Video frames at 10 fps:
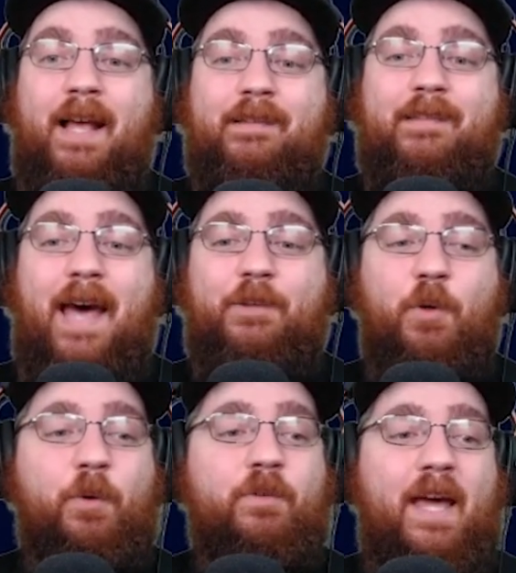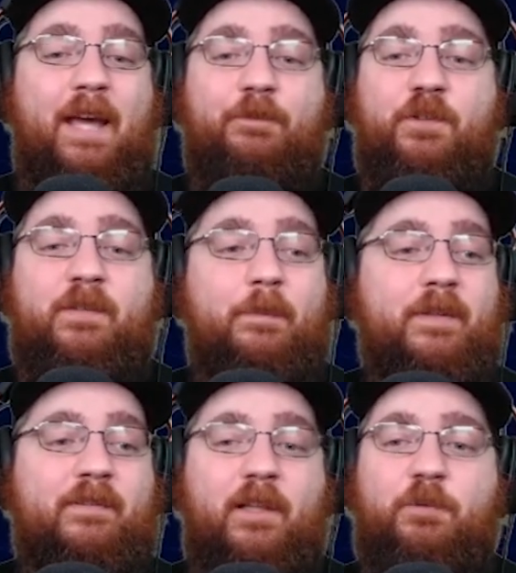Sack totals, eight for
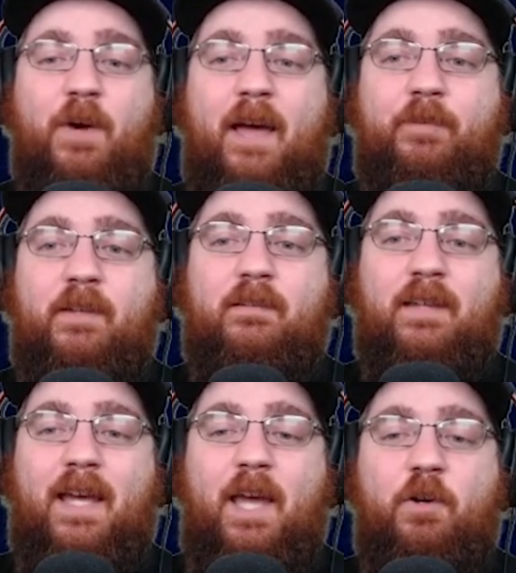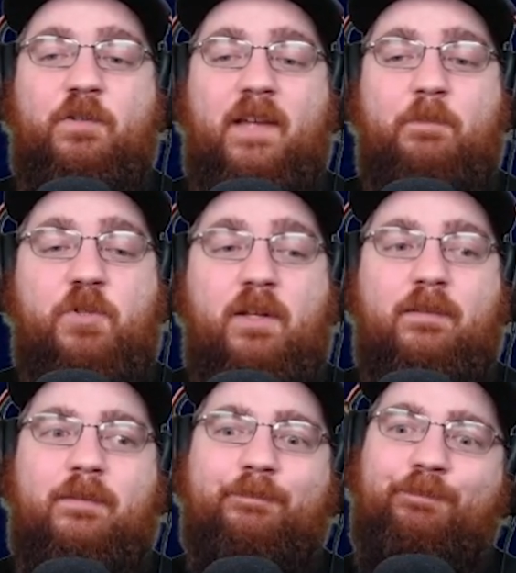Simmons, six for Evans. Interceptions.